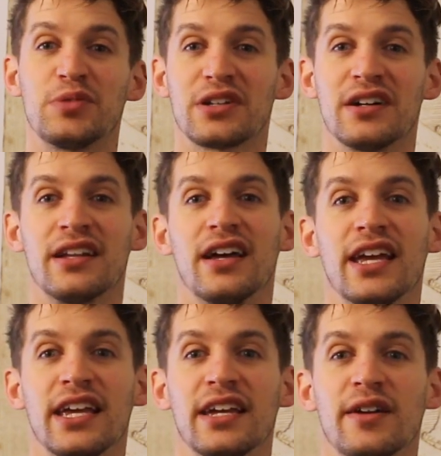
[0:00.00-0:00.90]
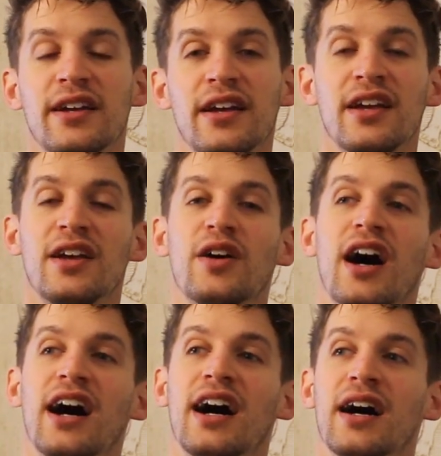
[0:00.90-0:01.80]
put on a
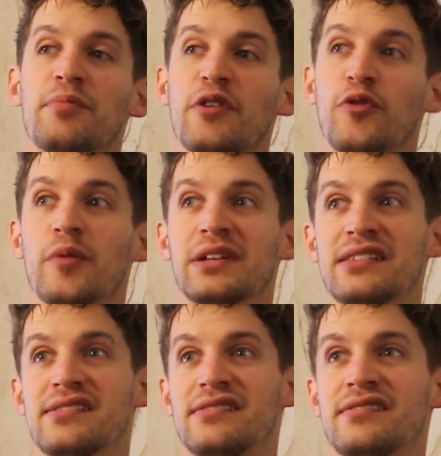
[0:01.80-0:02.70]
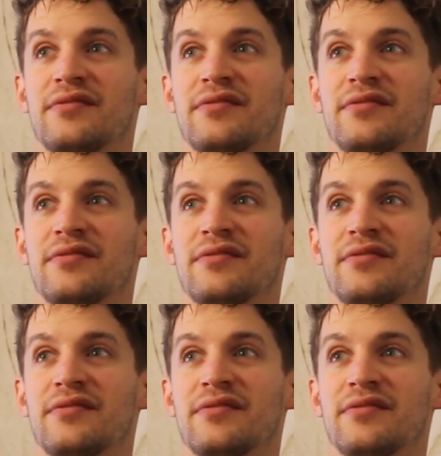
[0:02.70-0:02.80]
performance.